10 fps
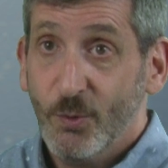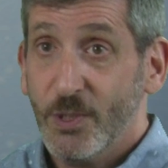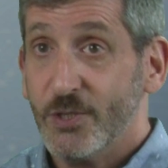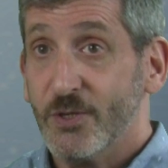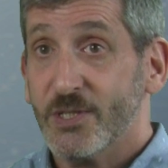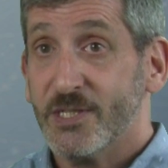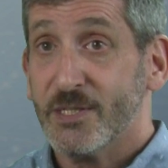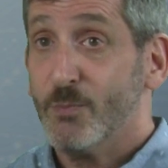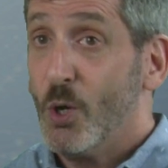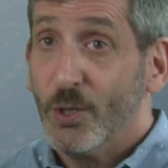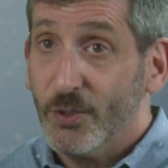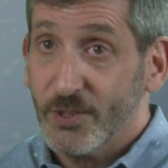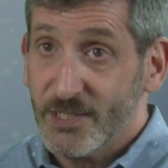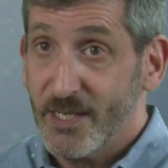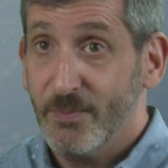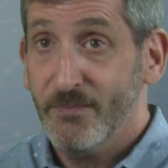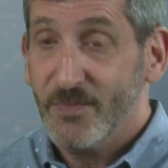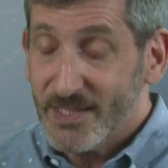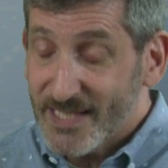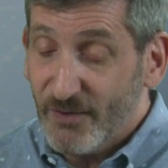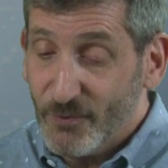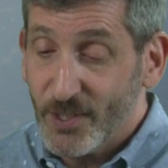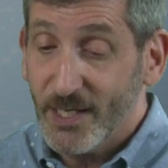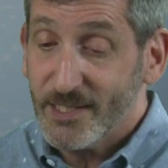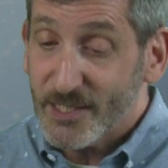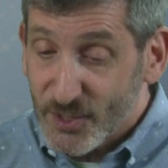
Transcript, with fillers: which are smaller, self-organizing